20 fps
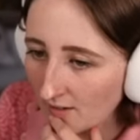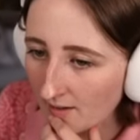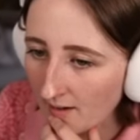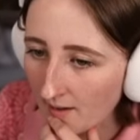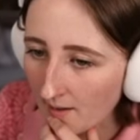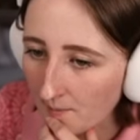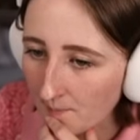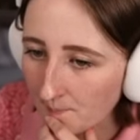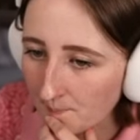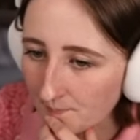
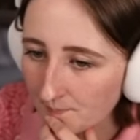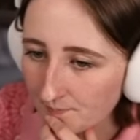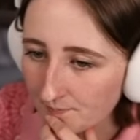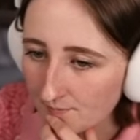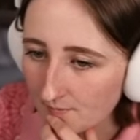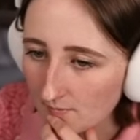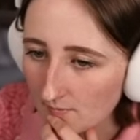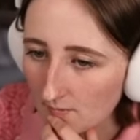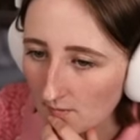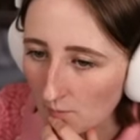um,
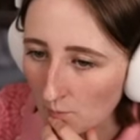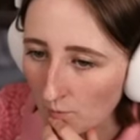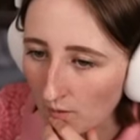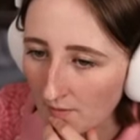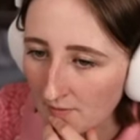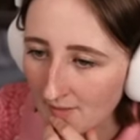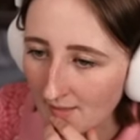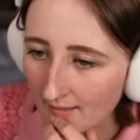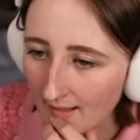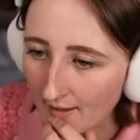we're on
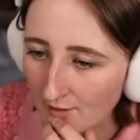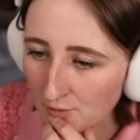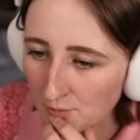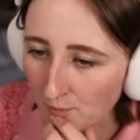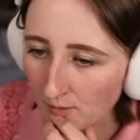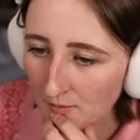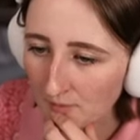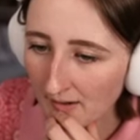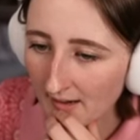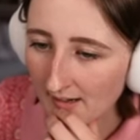the last
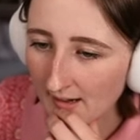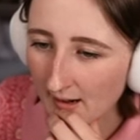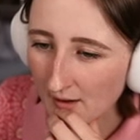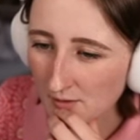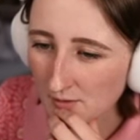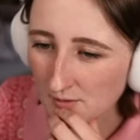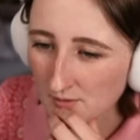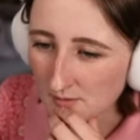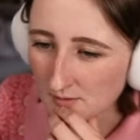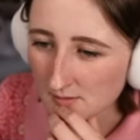one right
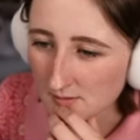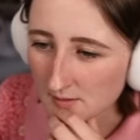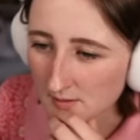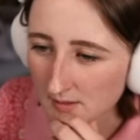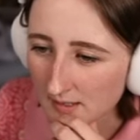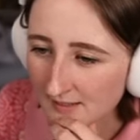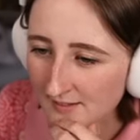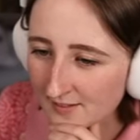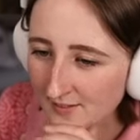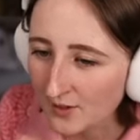now.
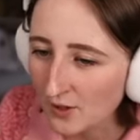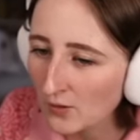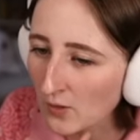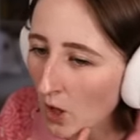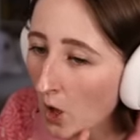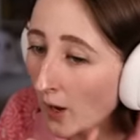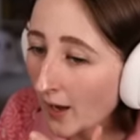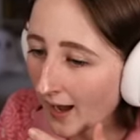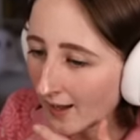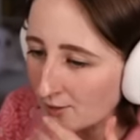It's their
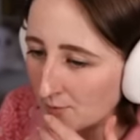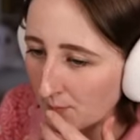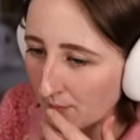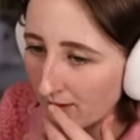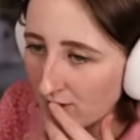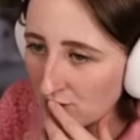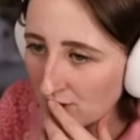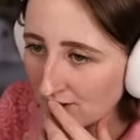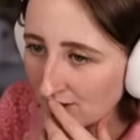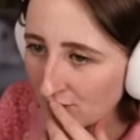long
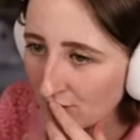aspirations. They're